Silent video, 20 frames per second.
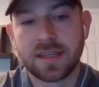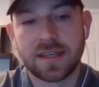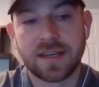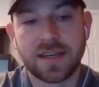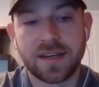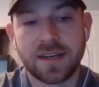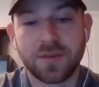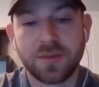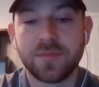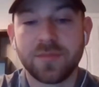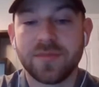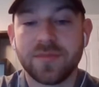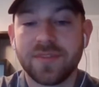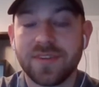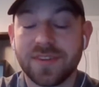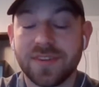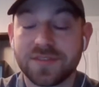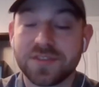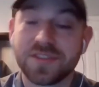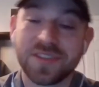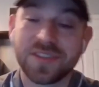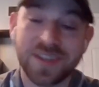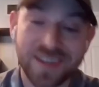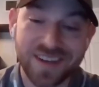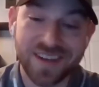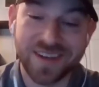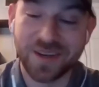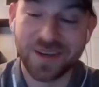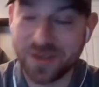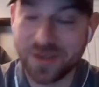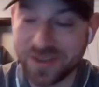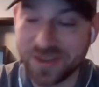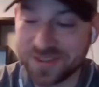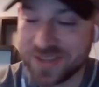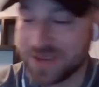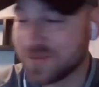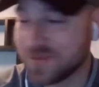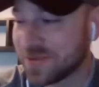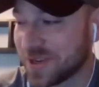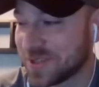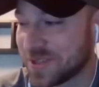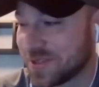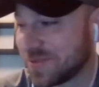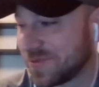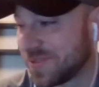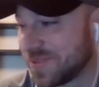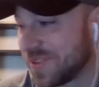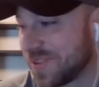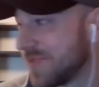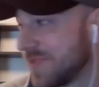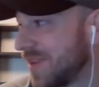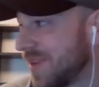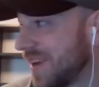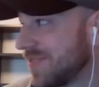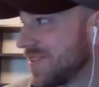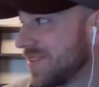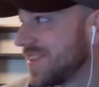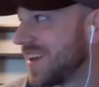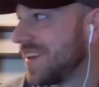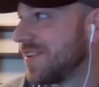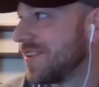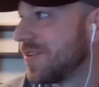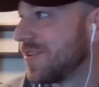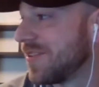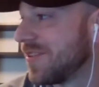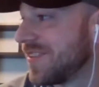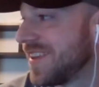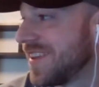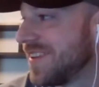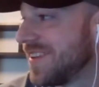This is a tough question for them. I know that they've